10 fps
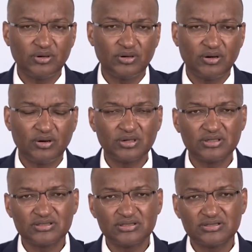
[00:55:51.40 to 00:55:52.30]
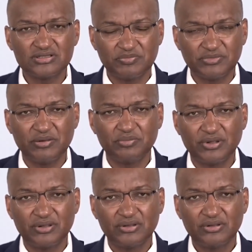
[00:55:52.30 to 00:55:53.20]
August,
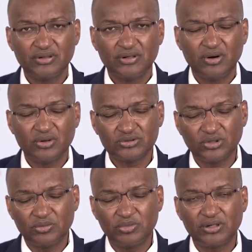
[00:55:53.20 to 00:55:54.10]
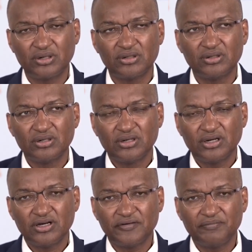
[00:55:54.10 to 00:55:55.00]
September, October,
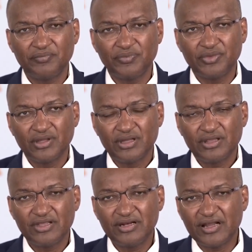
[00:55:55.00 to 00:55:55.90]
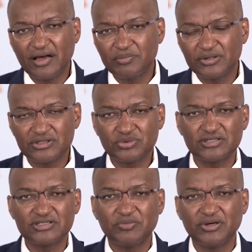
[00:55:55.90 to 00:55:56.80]
the numbers were
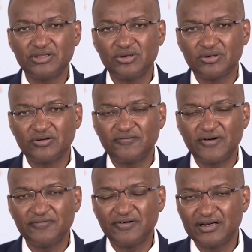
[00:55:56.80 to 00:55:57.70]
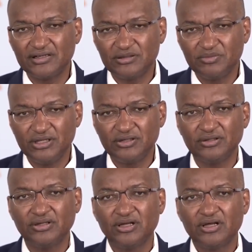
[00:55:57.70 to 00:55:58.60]
somewhere in the order of 500
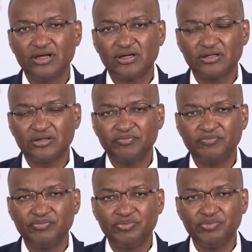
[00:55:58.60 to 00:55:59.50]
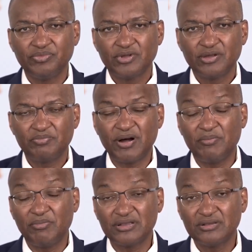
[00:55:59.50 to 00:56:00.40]
million per
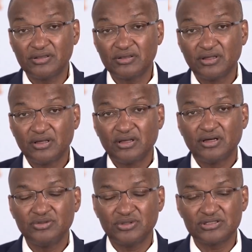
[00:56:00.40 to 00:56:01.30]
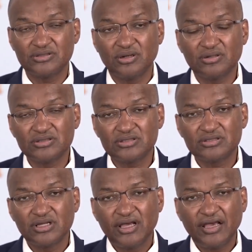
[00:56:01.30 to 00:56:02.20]
month, US dollars.